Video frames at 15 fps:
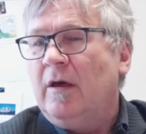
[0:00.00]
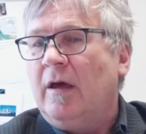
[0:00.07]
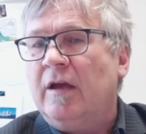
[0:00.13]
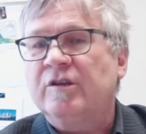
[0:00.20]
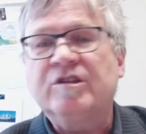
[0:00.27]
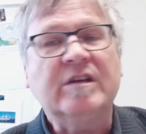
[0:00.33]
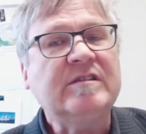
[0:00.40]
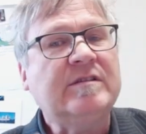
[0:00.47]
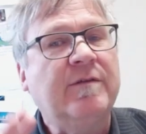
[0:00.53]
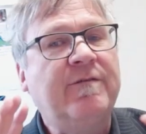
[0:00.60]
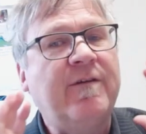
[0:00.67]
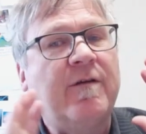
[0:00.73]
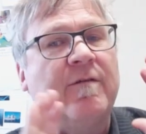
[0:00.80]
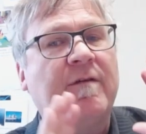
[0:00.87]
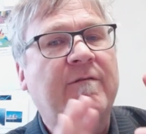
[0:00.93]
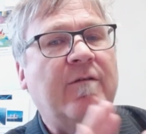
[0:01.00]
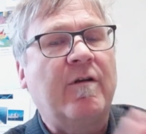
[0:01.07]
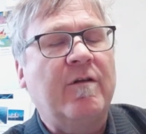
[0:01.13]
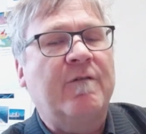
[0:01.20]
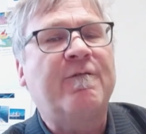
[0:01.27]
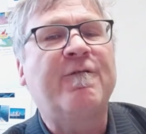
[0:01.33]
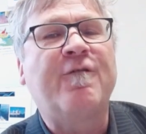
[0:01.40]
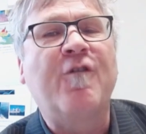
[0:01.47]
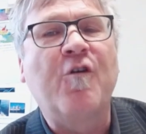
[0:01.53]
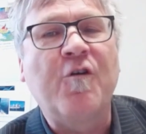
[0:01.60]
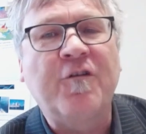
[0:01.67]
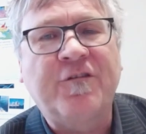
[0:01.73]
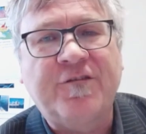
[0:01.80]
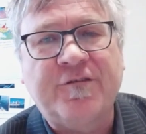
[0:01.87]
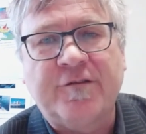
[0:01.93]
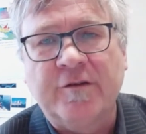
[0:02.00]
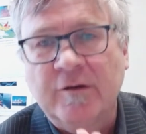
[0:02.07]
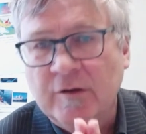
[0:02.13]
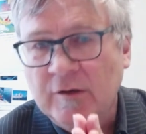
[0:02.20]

In just the very, very first